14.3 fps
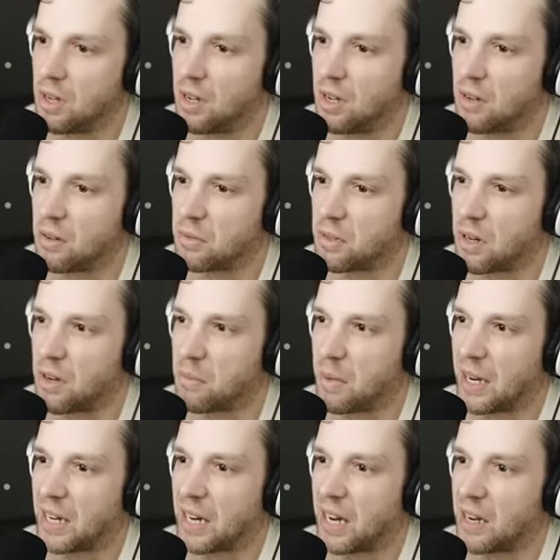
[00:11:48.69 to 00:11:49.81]
Oh no, my
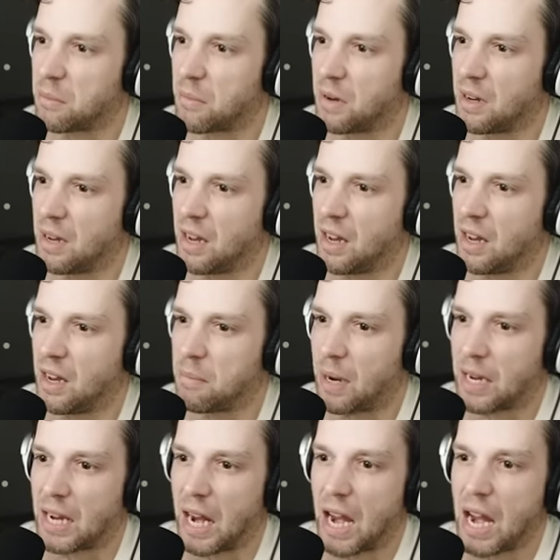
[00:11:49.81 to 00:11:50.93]
game. My
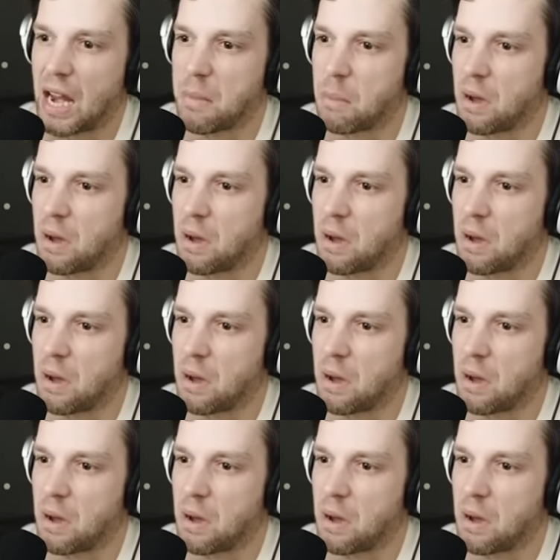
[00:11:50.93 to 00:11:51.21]
game!